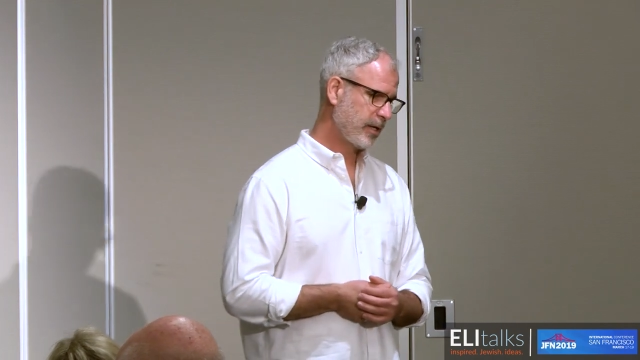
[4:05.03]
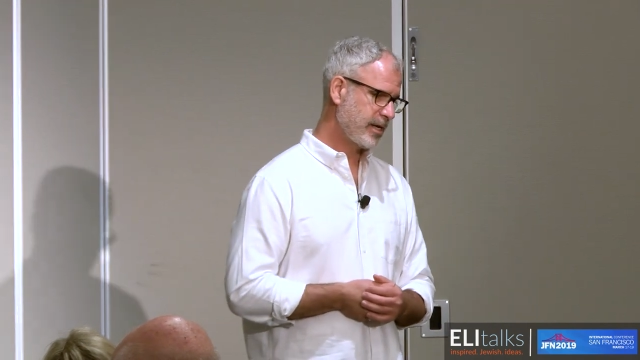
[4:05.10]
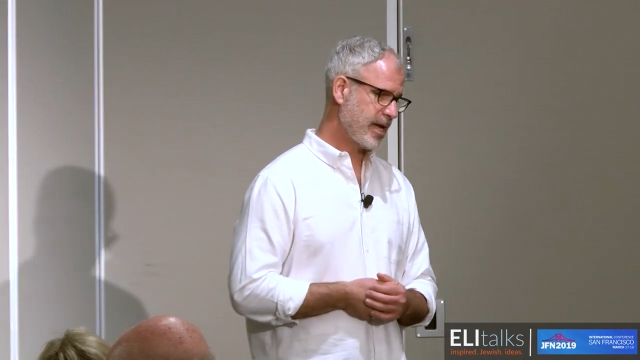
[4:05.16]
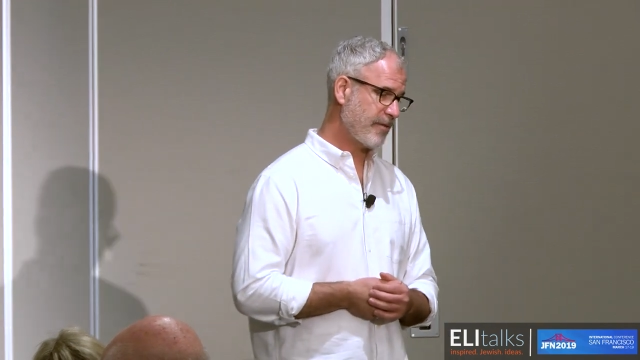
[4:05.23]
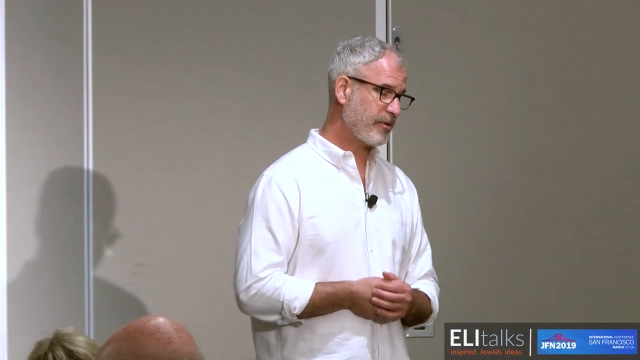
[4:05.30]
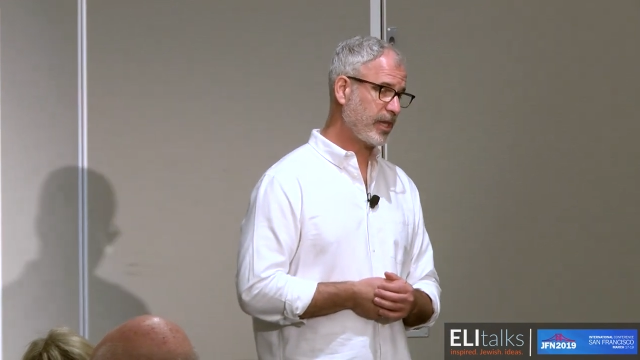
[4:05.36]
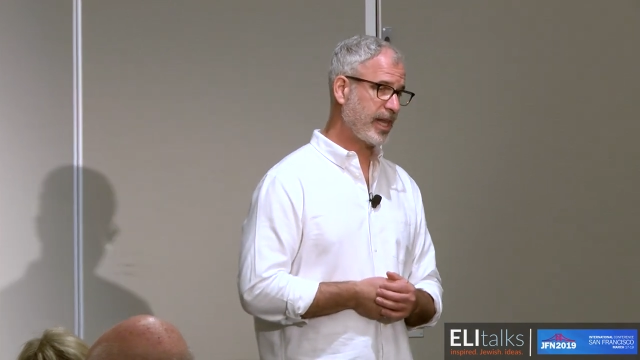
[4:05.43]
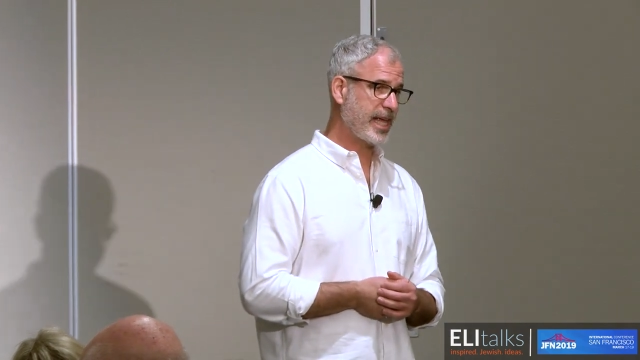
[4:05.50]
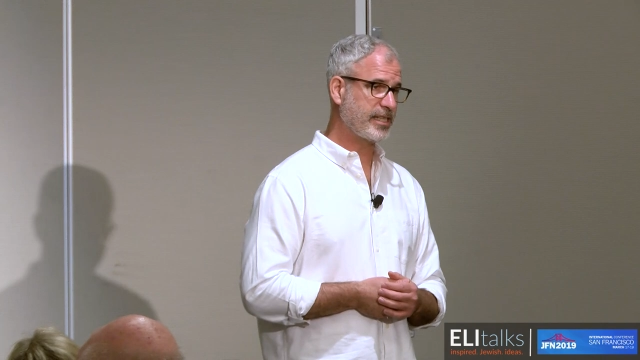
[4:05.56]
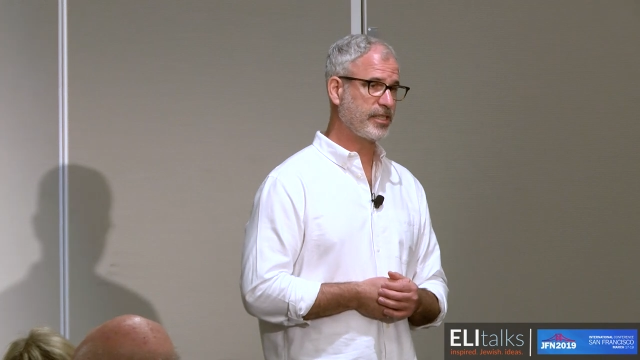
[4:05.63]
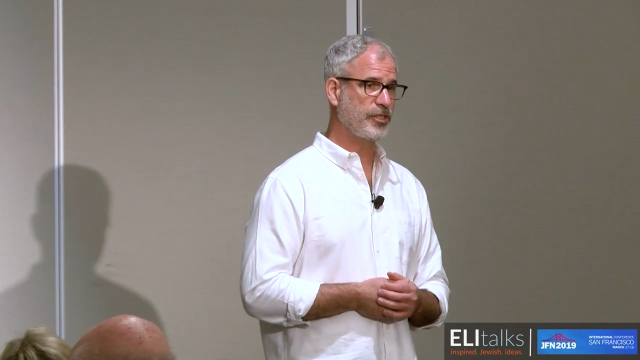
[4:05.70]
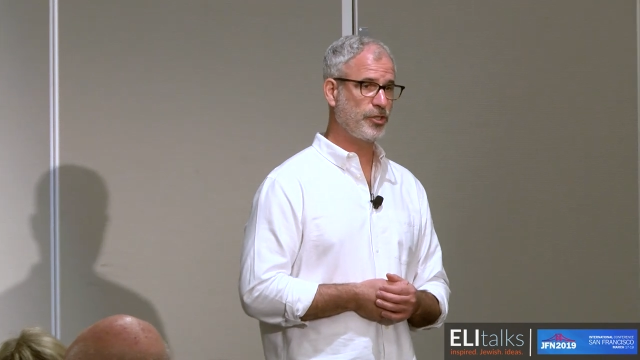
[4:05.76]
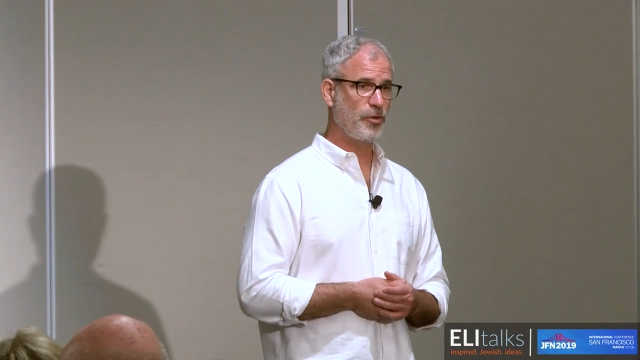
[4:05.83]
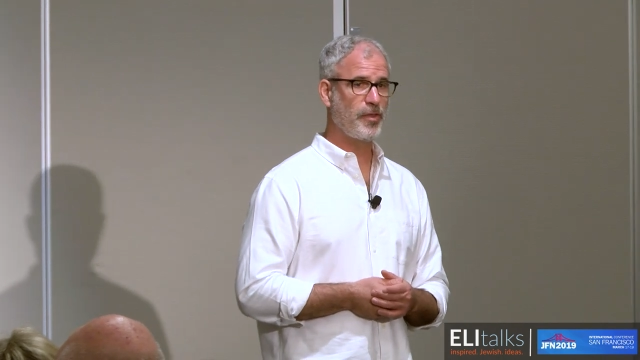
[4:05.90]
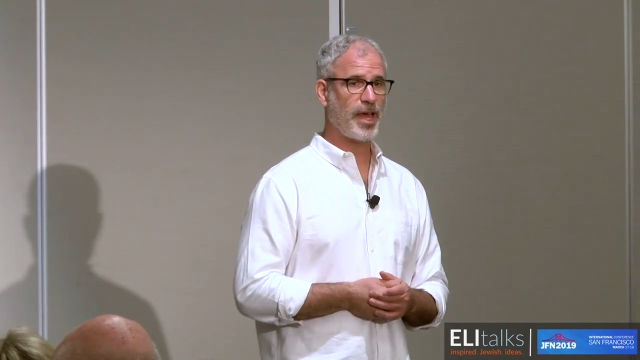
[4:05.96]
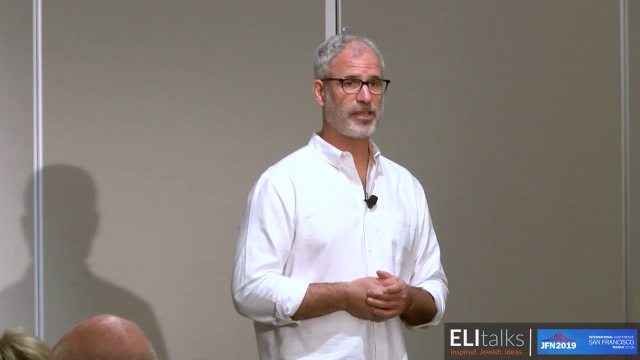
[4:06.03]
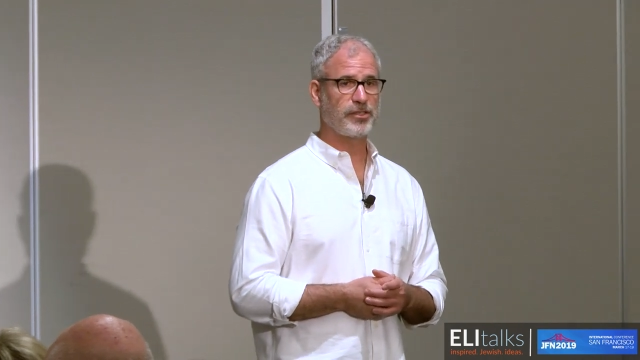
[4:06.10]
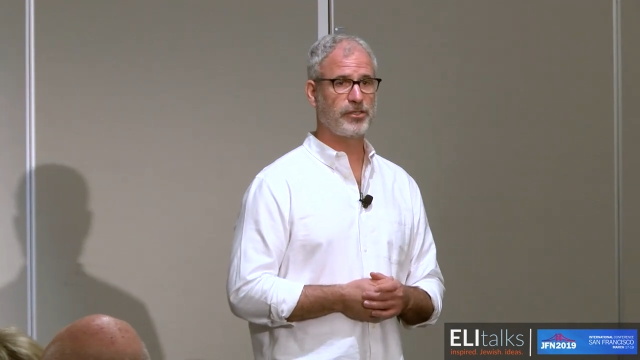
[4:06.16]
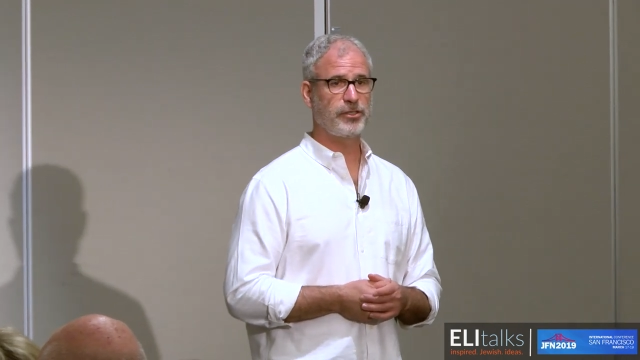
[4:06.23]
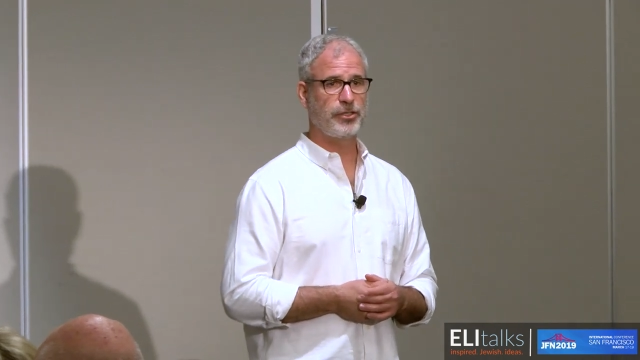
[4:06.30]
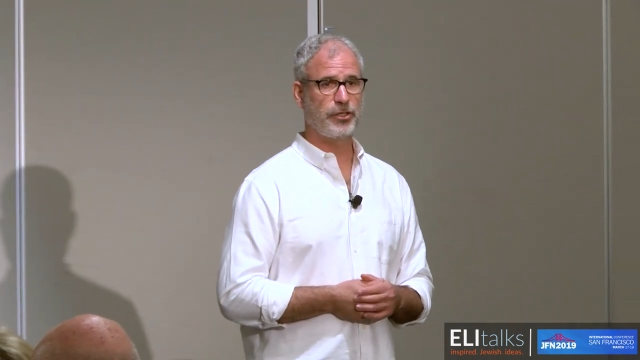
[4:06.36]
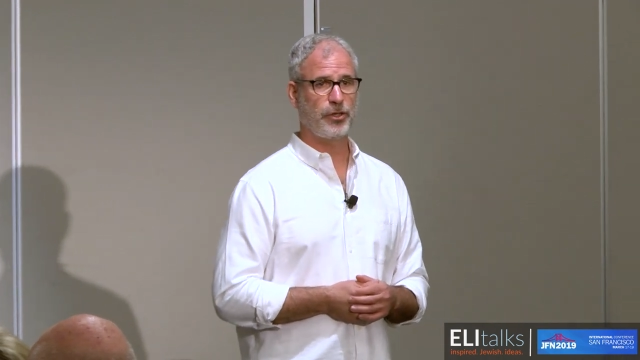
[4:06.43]
Nevertheless, in
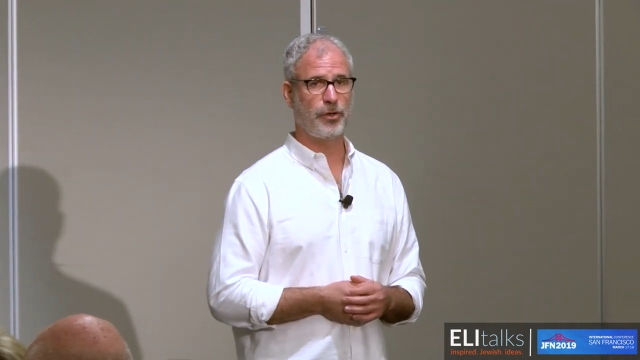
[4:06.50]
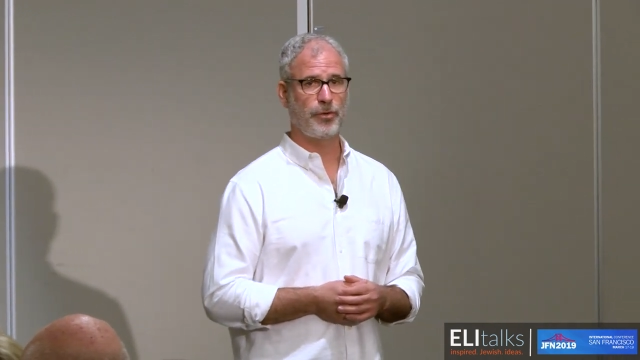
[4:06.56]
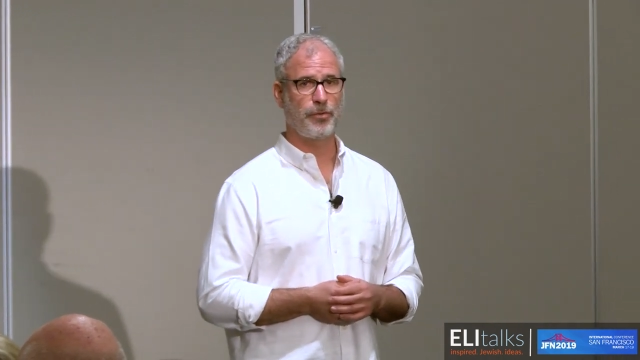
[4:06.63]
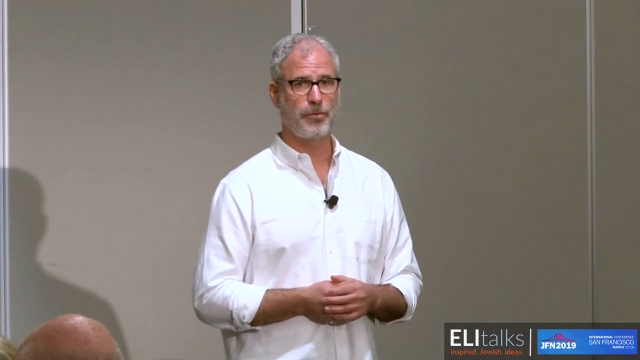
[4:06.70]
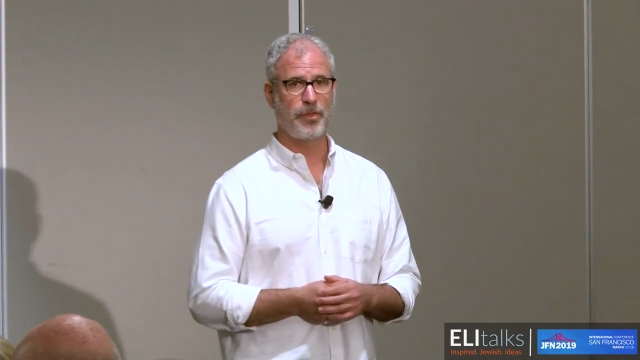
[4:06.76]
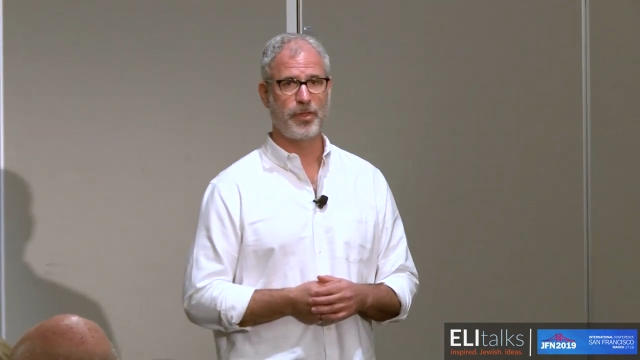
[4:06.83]
2002,